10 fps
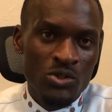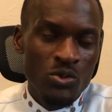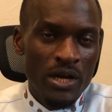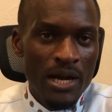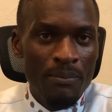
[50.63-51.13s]

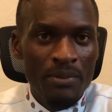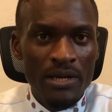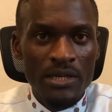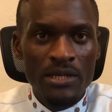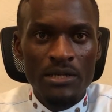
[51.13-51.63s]
tour
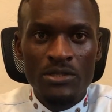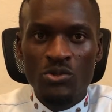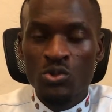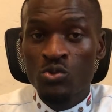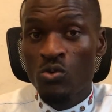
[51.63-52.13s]
companies
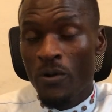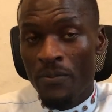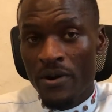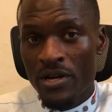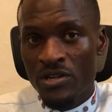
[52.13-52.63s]
or tour
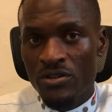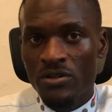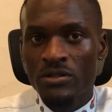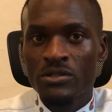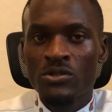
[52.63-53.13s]

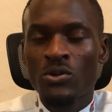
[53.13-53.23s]
operations,